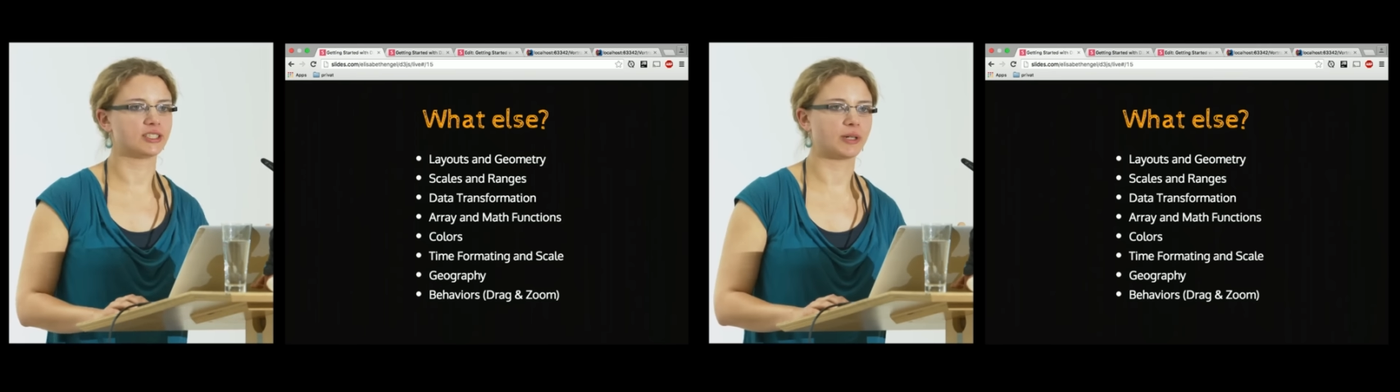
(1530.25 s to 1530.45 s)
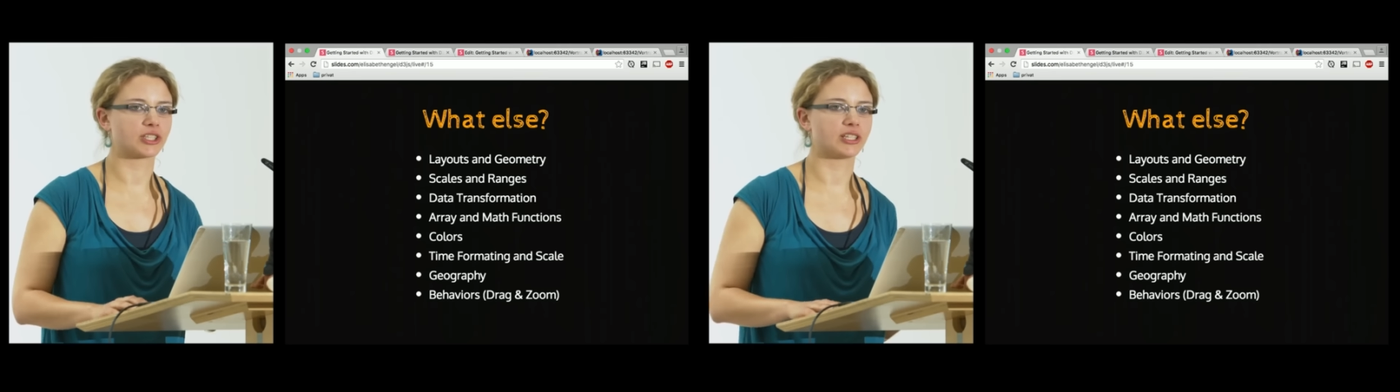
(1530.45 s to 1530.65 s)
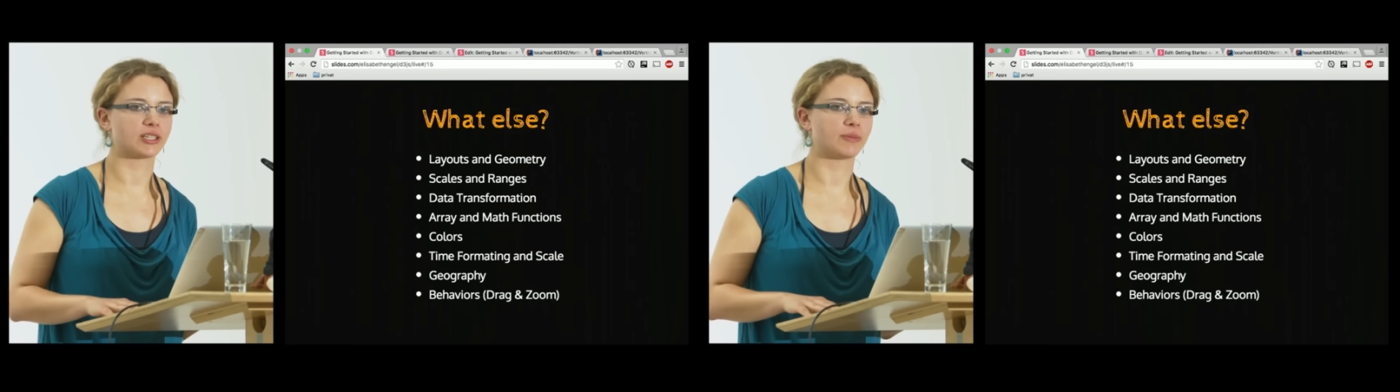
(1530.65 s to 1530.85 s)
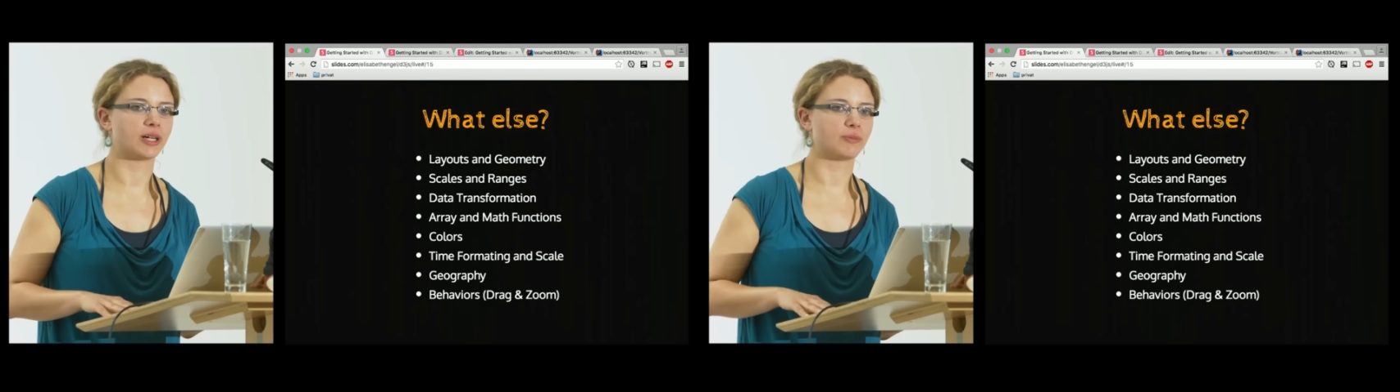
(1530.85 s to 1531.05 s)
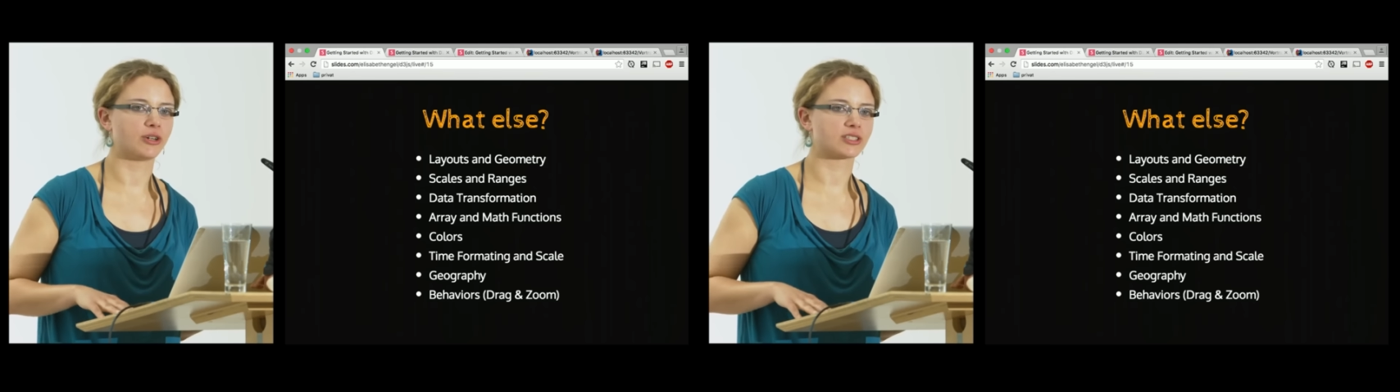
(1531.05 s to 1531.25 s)
especially
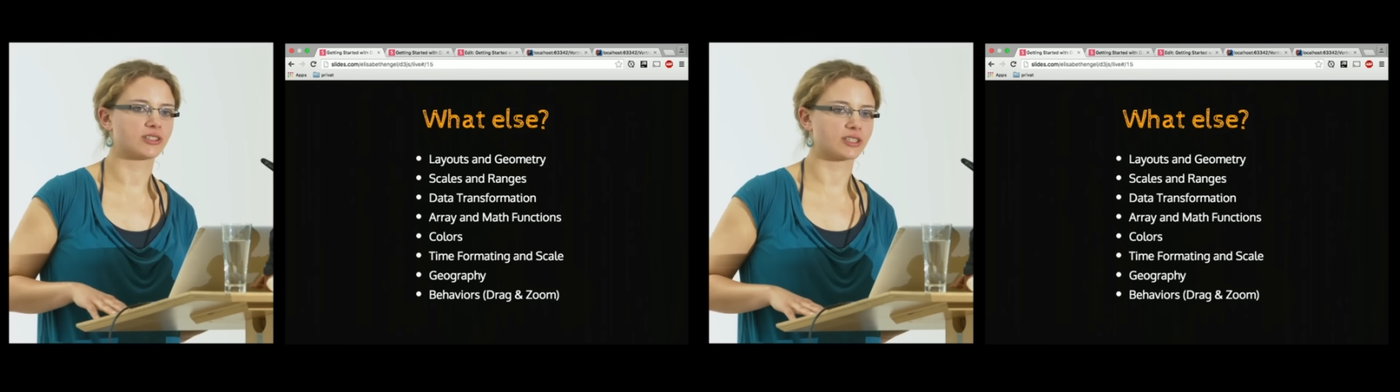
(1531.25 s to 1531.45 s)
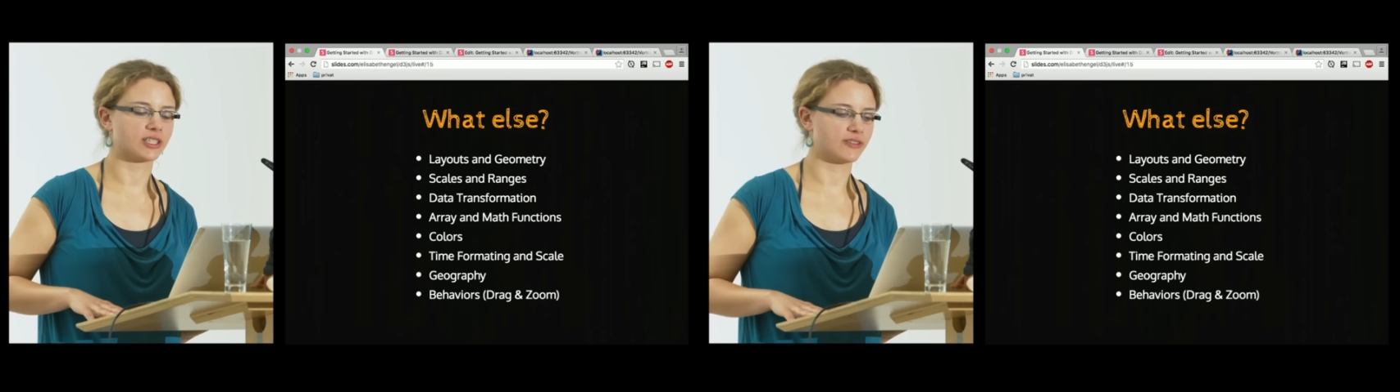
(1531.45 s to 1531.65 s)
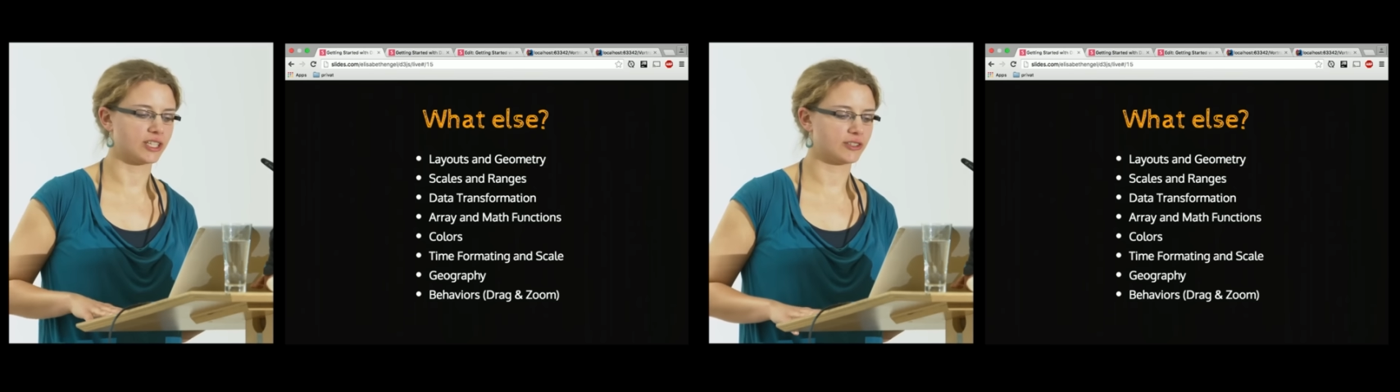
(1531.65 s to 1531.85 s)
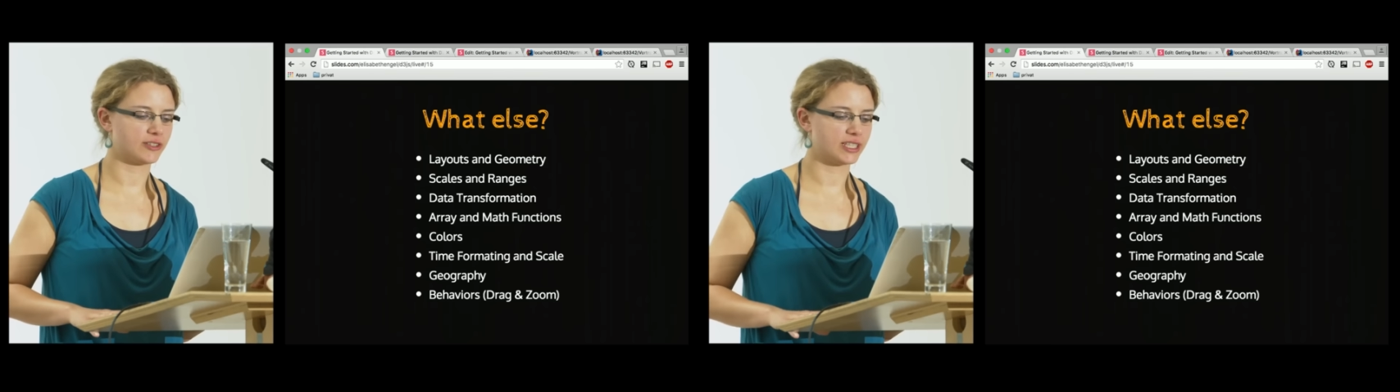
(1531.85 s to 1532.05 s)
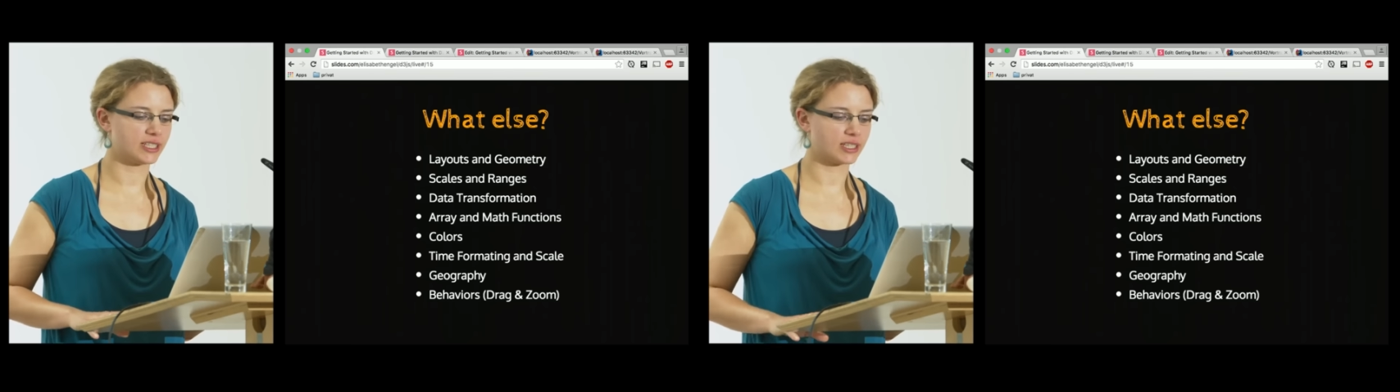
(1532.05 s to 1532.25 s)
my boss, the
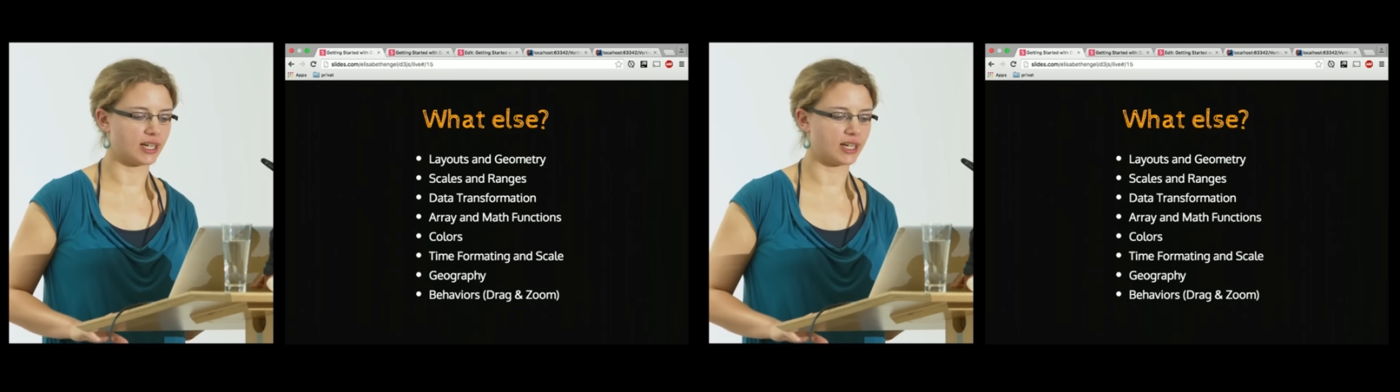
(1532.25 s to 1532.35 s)
inventor,